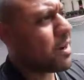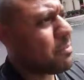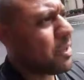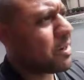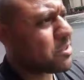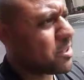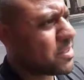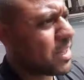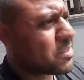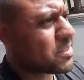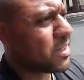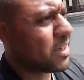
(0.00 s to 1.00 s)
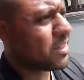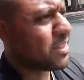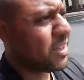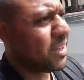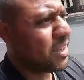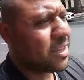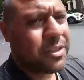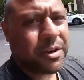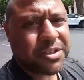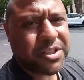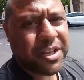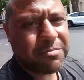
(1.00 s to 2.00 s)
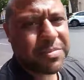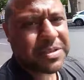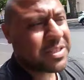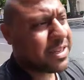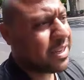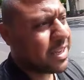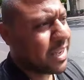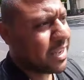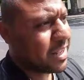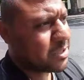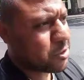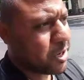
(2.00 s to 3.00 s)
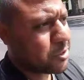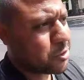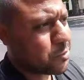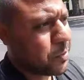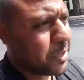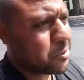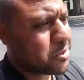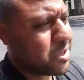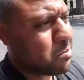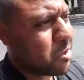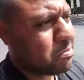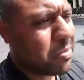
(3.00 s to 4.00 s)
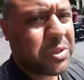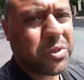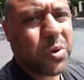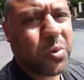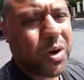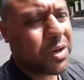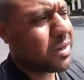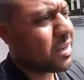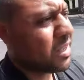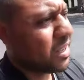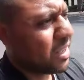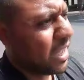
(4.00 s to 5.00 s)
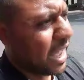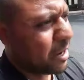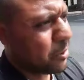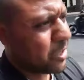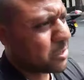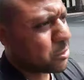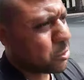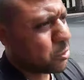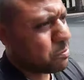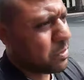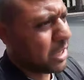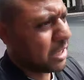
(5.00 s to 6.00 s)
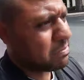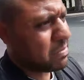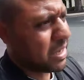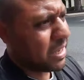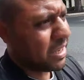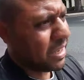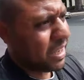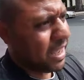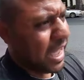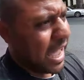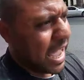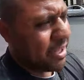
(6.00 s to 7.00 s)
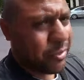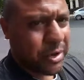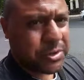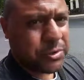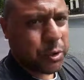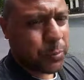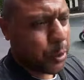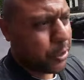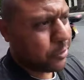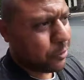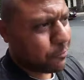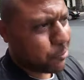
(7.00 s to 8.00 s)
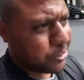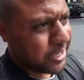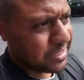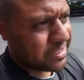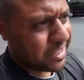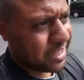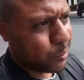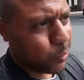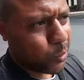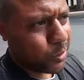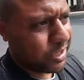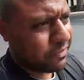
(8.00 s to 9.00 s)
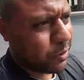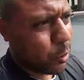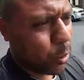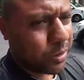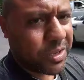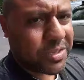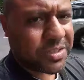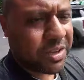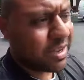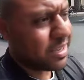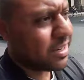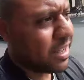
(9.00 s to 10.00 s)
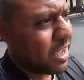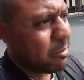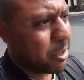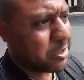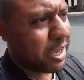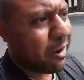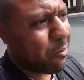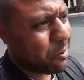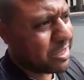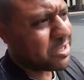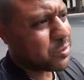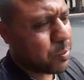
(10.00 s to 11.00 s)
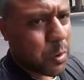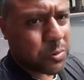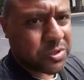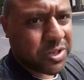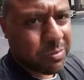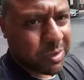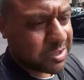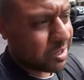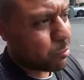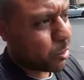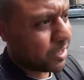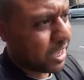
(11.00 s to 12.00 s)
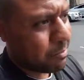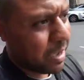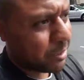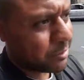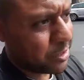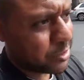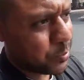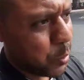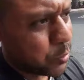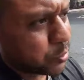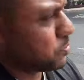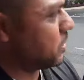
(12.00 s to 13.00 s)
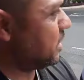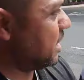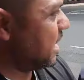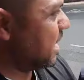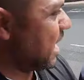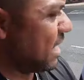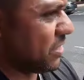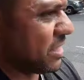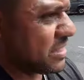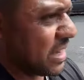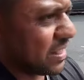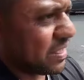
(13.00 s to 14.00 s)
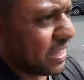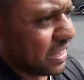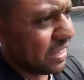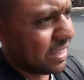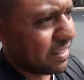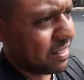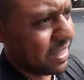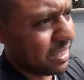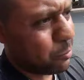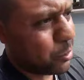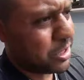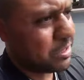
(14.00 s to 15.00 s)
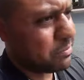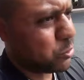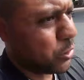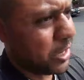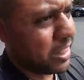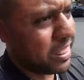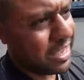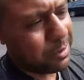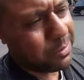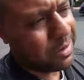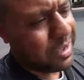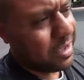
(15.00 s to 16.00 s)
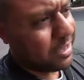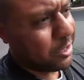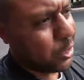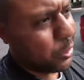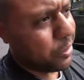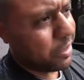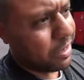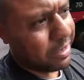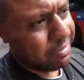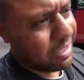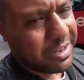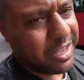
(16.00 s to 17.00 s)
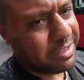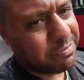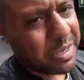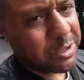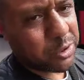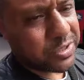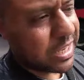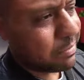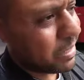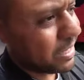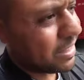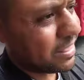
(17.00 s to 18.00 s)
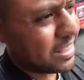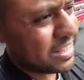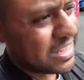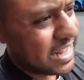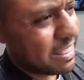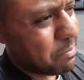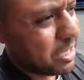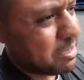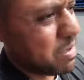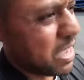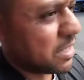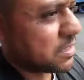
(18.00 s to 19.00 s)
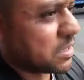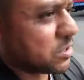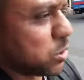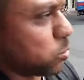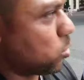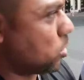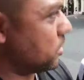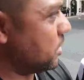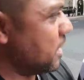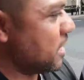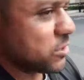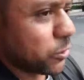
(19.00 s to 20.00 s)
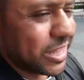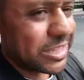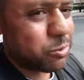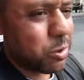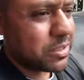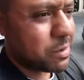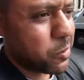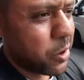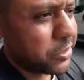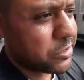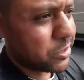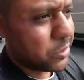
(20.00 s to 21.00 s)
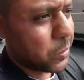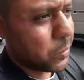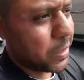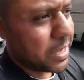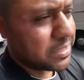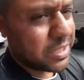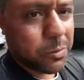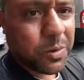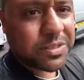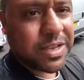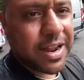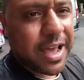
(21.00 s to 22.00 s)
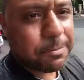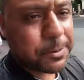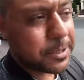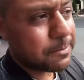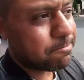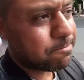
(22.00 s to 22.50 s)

I'm here just outside the Russian embassy, and I tried to speak to someone, but no one agreed to meet me. And there is no point of protesting and even holding a sign, because I already spoke to someone. Someone came out and spoke to me, and they said they wouldn't do anything. You know, they need me to send them emails and so on. So that's what I'm going to do and see what's going to happen.